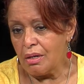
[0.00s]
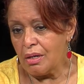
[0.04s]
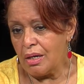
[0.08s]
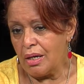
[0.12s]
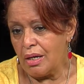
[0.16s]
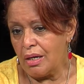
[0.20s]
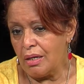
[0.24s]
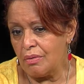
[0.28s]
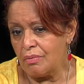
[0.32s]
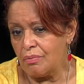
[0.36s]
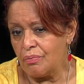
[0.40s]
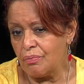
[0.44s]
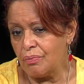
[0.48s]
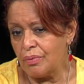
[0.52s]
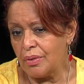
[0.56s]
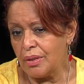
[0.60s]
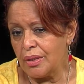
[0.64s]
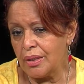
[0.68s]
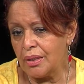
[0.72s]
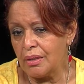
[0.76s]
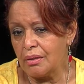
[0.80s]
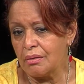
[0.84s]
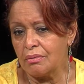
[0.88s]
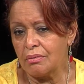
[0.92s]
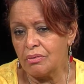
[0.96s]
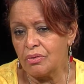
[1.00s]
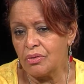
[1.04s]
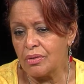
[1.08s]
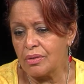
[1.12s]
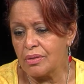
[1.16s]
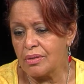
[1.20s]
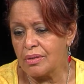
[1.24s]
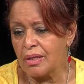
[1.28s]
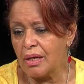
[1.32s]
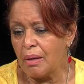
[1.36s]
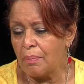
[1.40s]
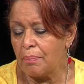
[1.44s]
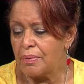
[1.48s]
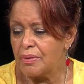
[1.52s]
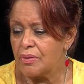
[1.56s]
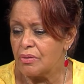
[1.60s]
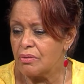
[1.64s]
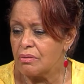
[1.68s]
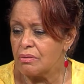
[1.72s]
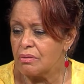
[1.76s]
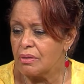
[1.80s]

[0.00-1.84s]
if we can just tap into